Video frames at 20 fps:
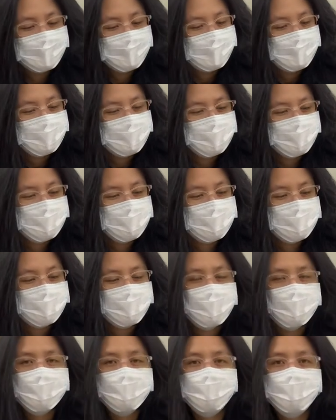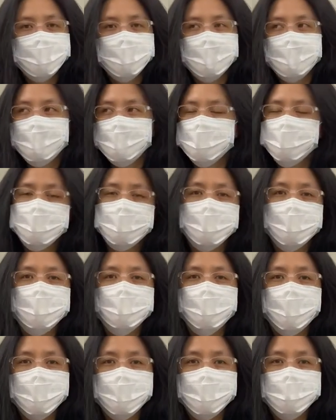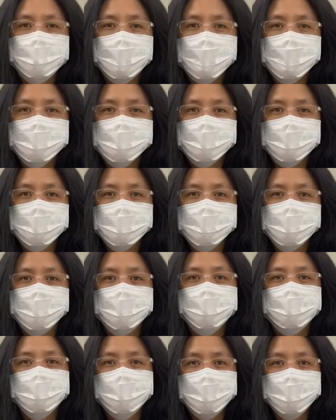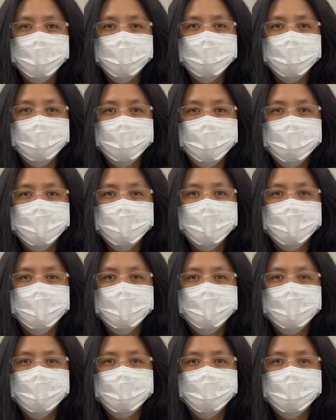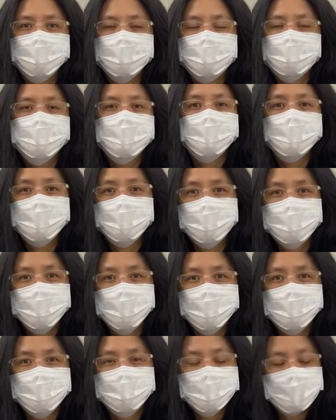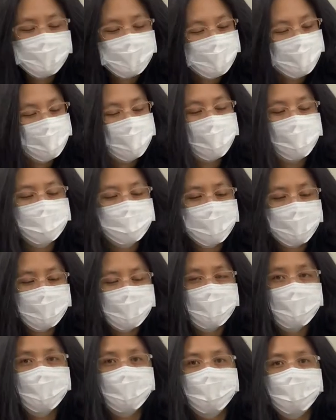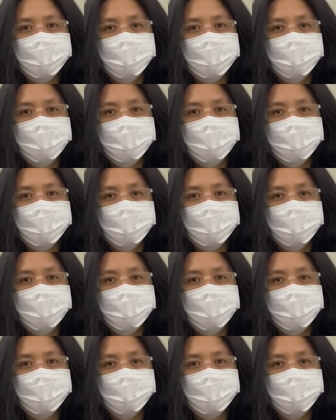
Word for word: So today, sorry I'm wearing mask. As you know, something's going on, but still we're unboxing.